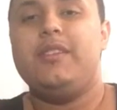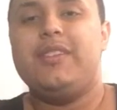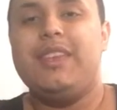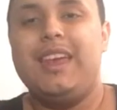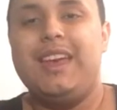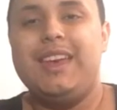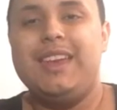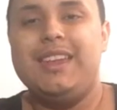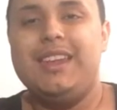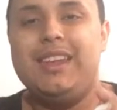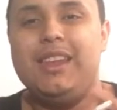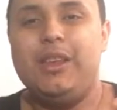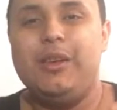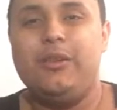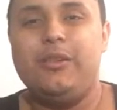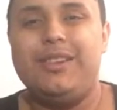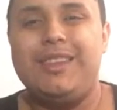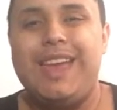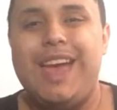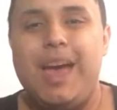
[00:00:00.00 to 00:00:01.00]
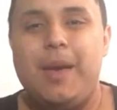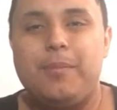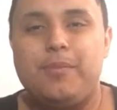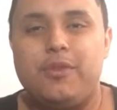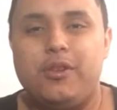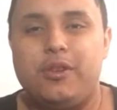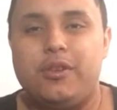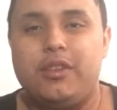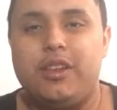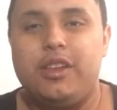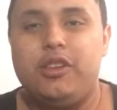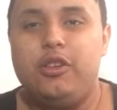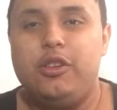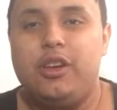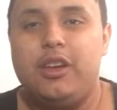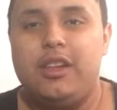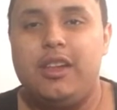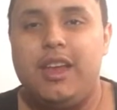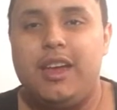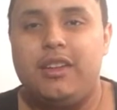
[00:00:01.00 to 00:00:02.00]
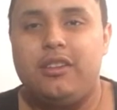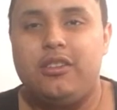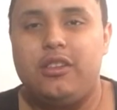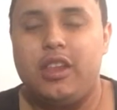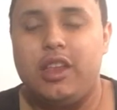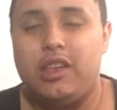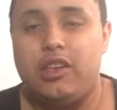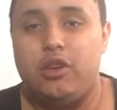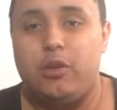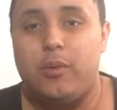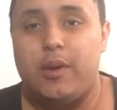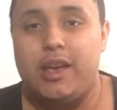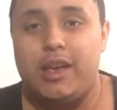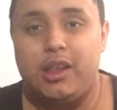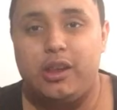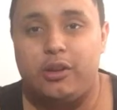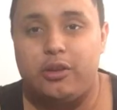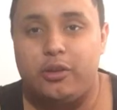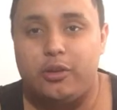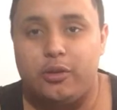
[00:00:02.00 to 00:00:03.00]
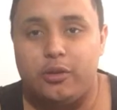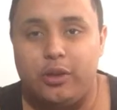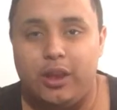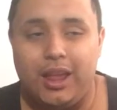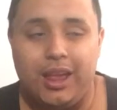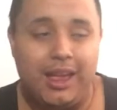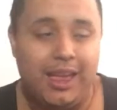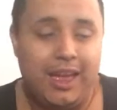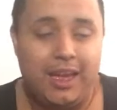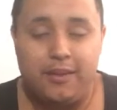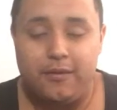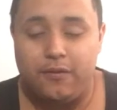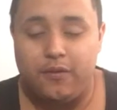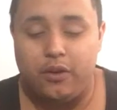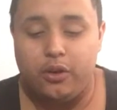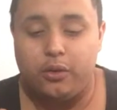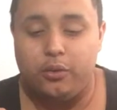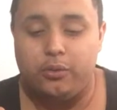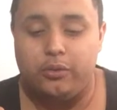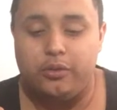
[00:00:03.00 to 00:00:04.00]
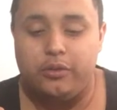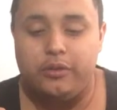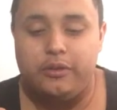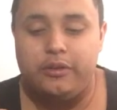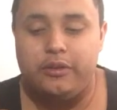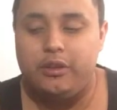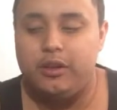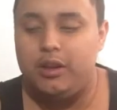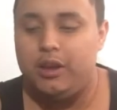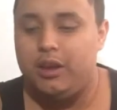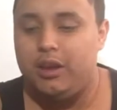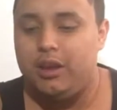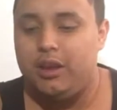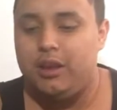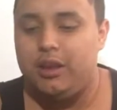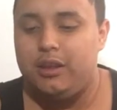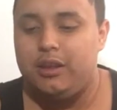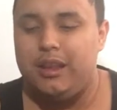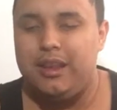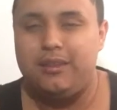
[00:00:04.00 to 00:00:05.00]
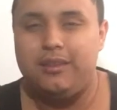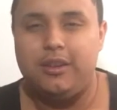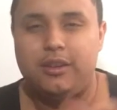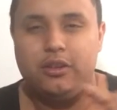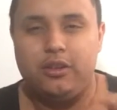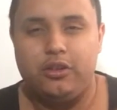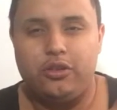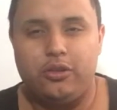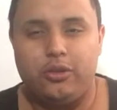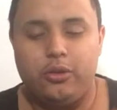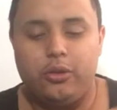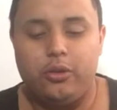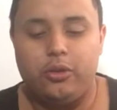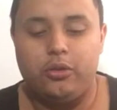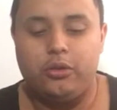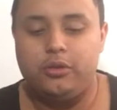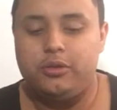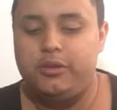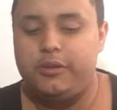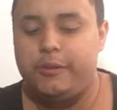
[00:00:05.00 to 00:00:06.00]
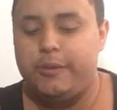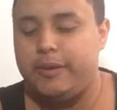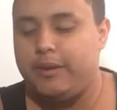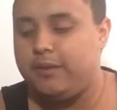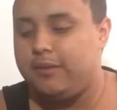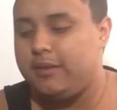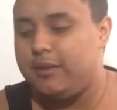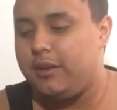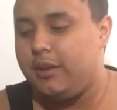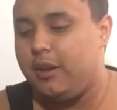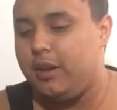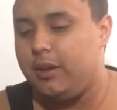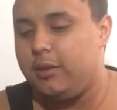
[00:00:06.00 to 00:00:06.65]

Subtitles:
it's like in a little adapter. Then you connect like your regular like headphones. It has like the circle to it,